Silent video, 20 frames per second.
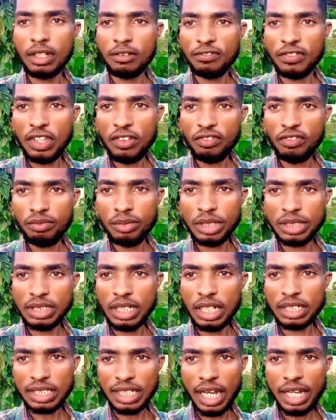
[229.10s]
The fifth
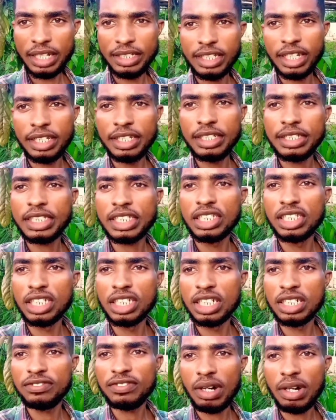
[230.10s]
business idea is
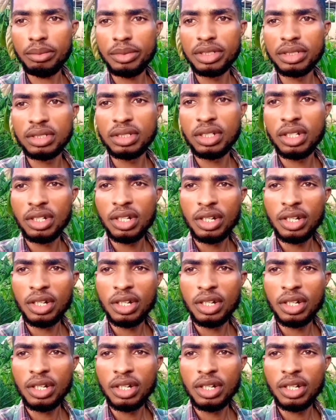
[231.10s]
cereal farming.